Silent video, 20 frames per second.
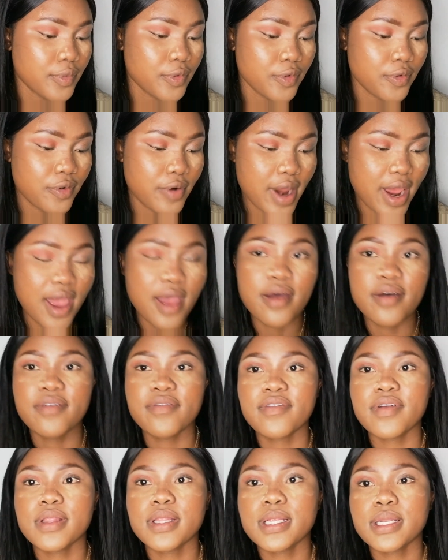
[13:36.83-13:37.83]

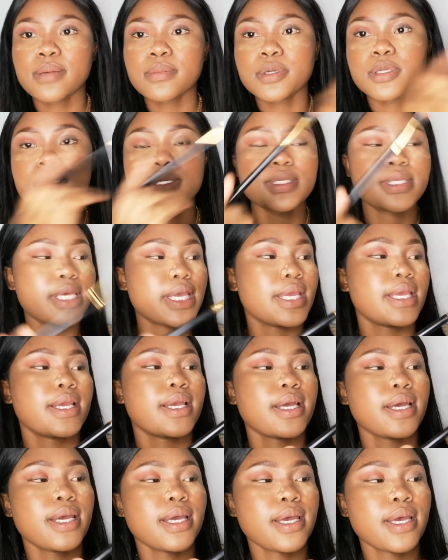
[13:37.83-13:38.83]
Rev. And then I'm gonna take
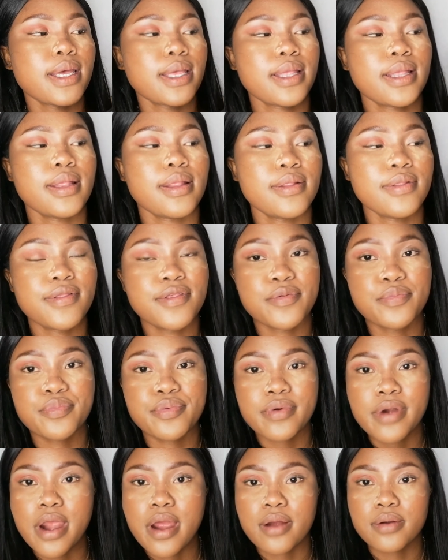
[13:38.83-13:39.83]
the
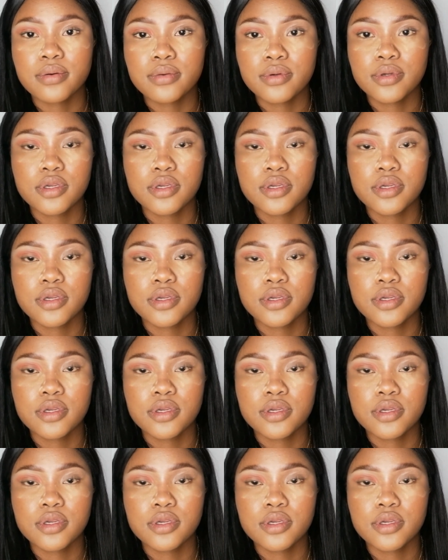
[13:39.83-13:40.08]
brown.